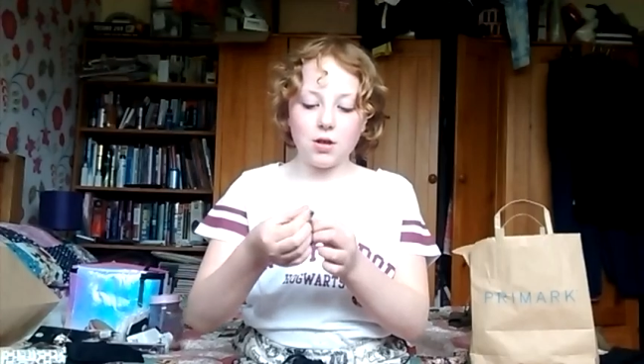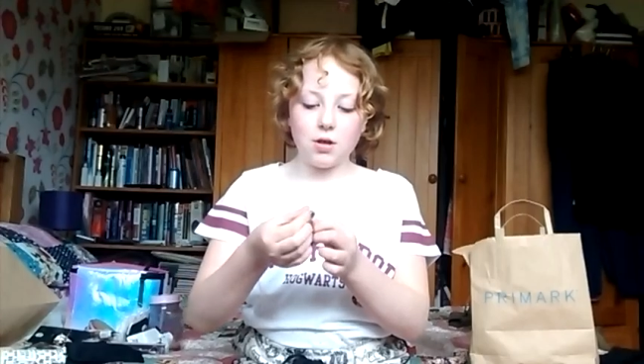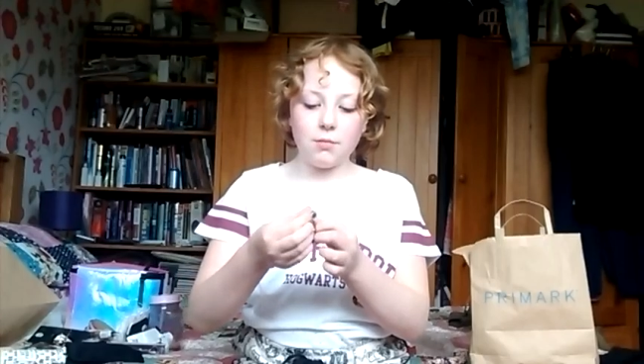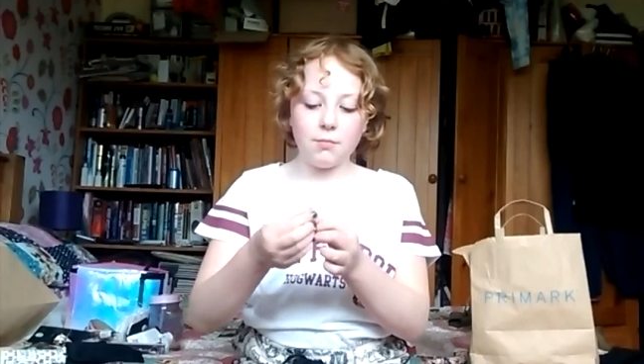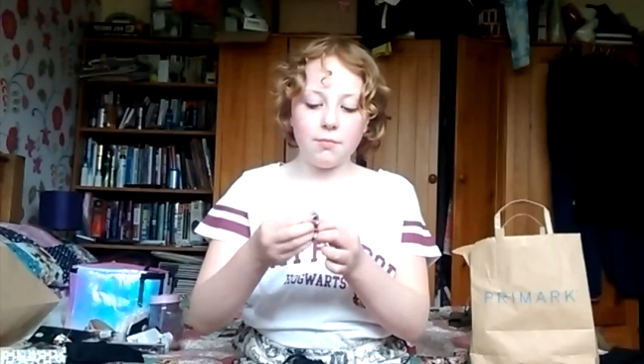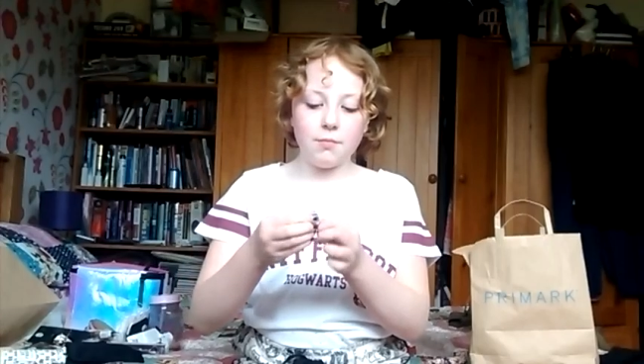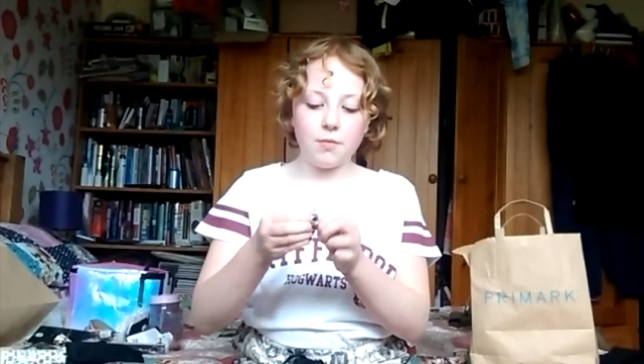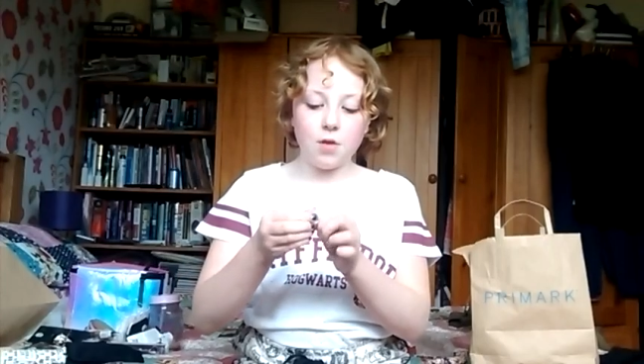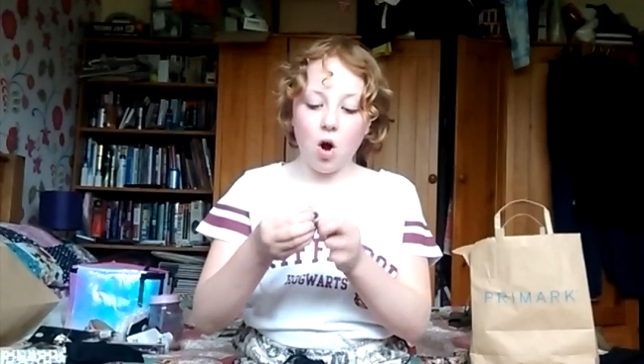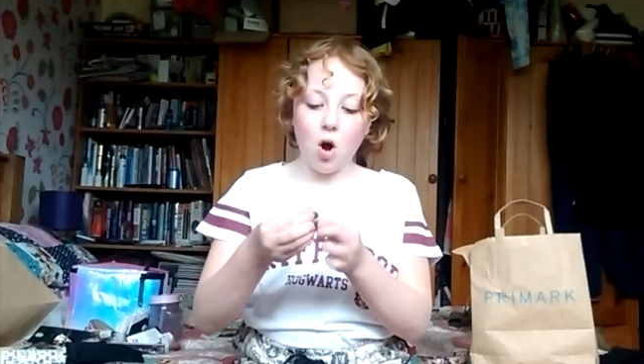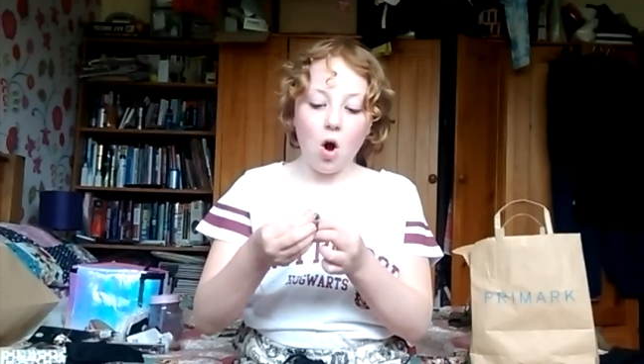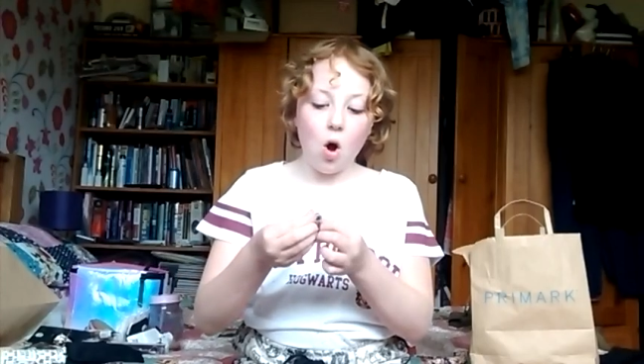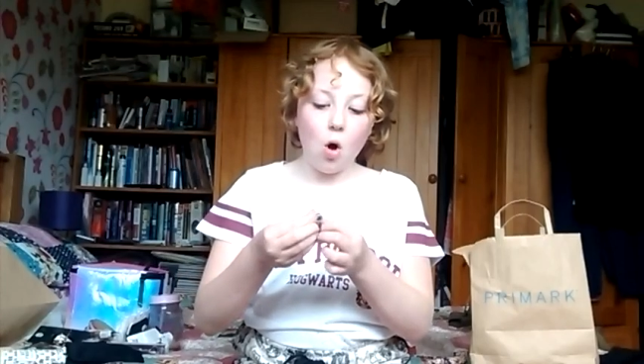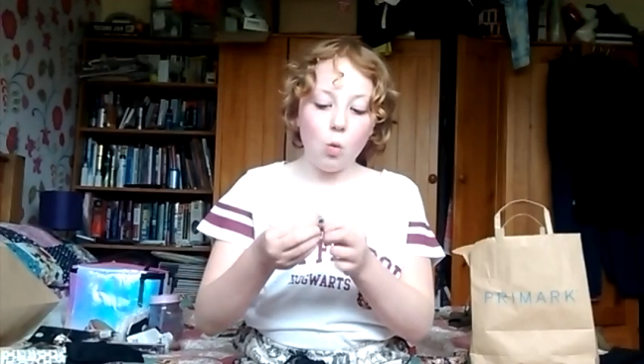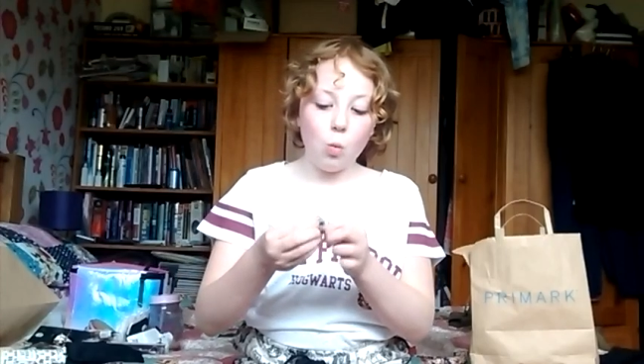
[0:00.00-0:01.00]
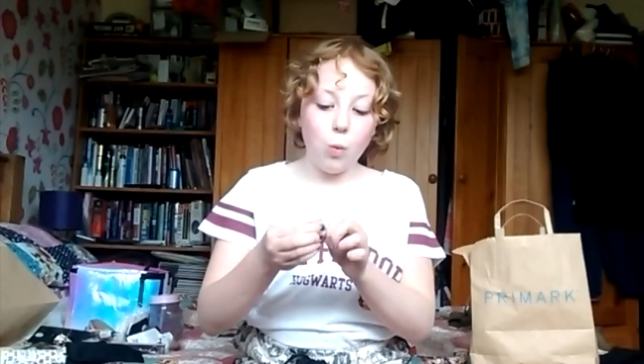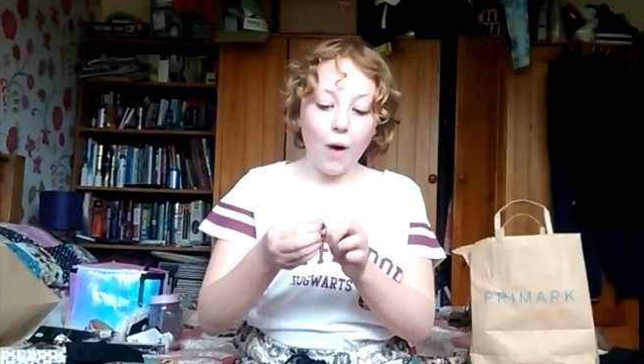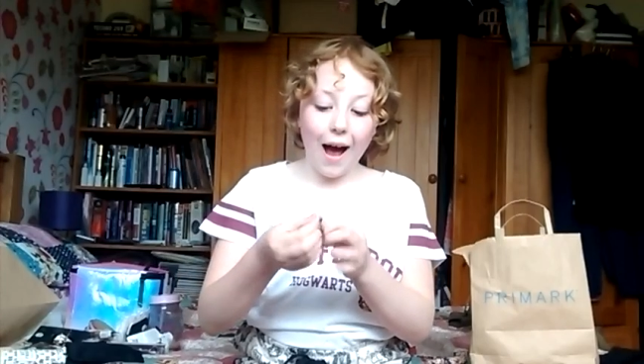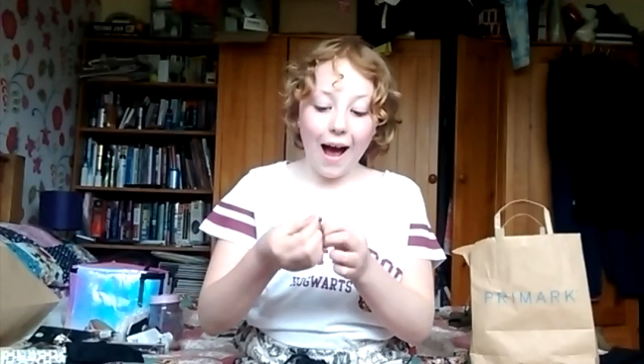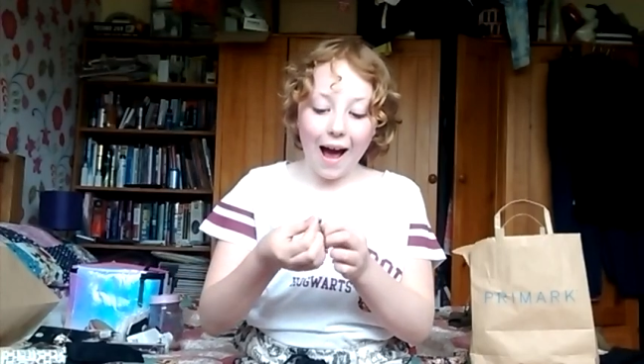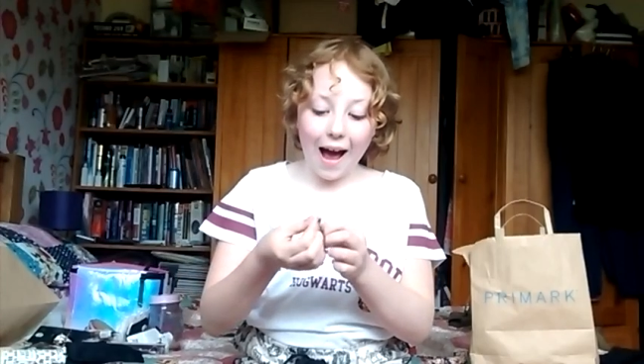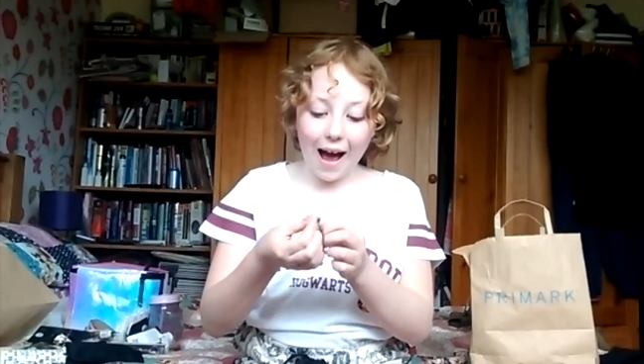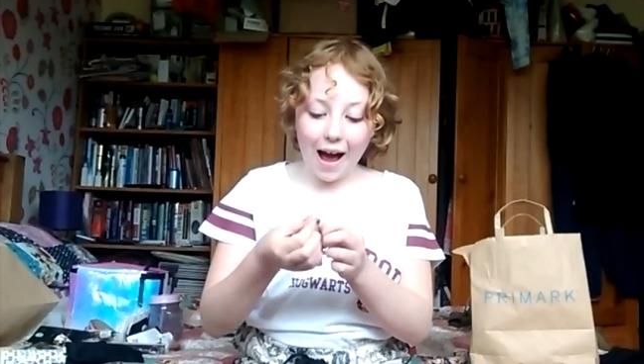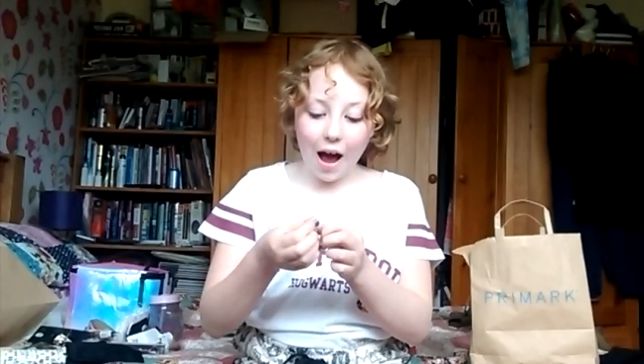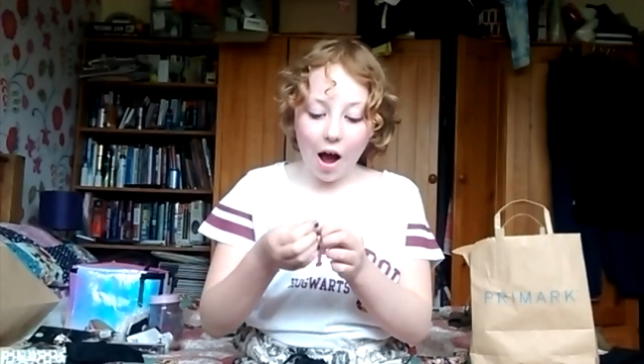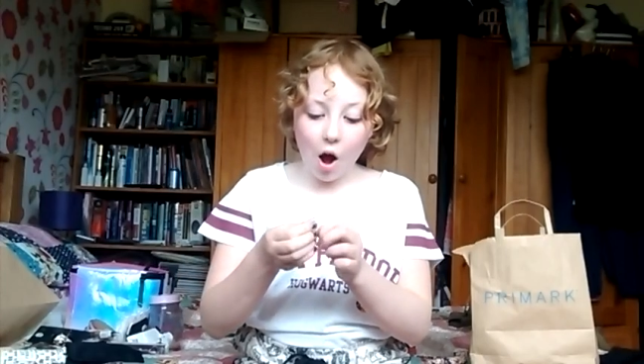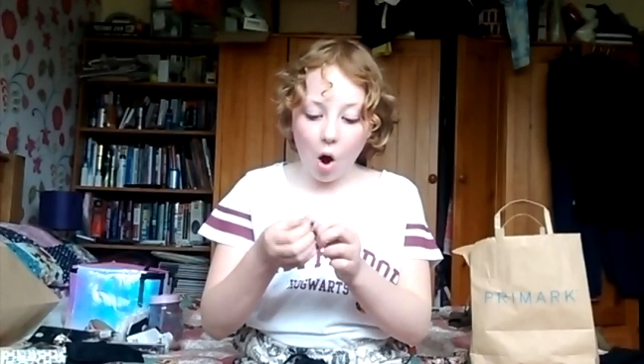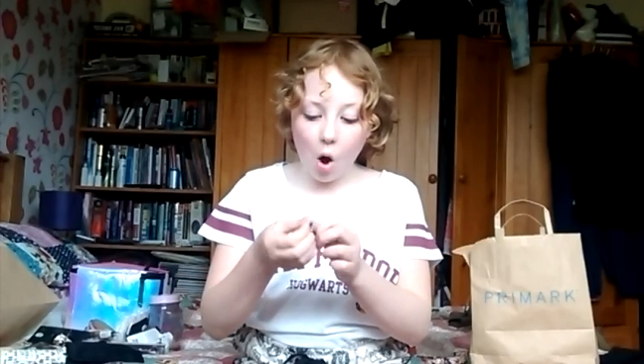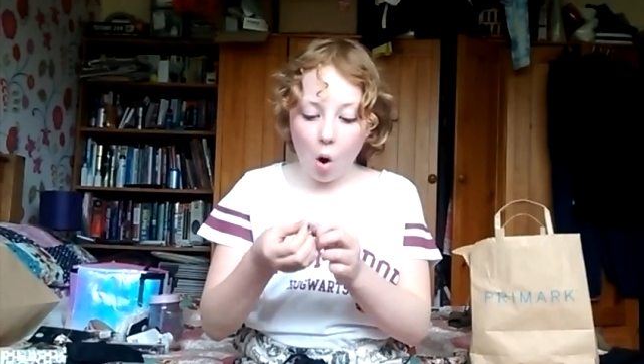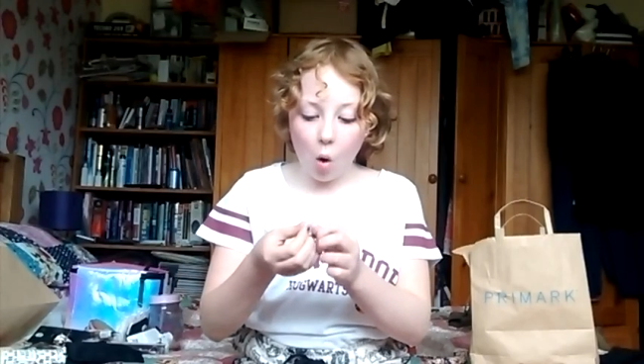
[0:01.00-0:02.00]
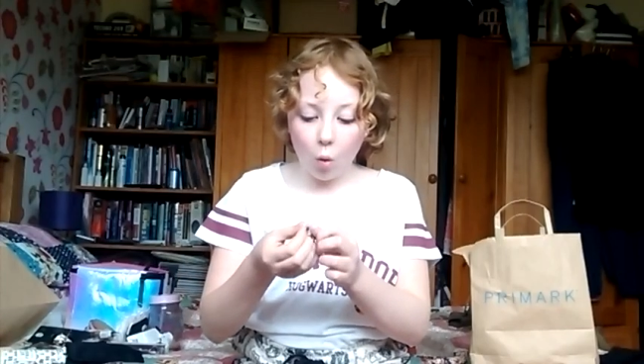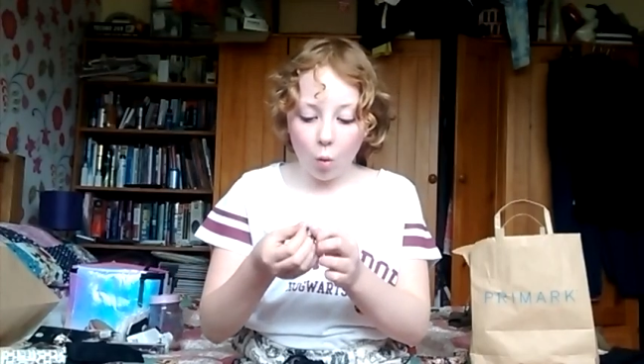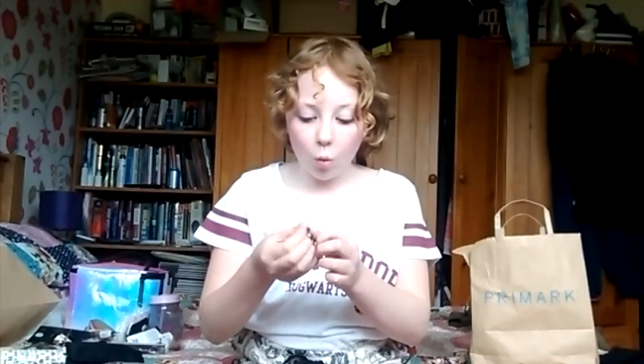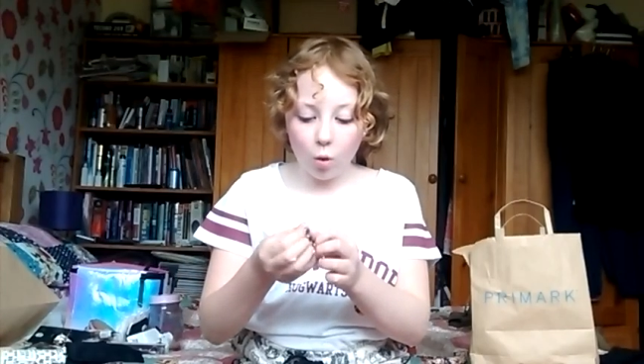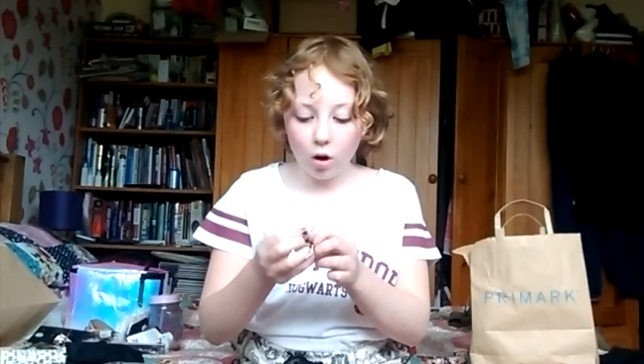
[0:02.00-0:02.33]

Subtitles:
them. Wow.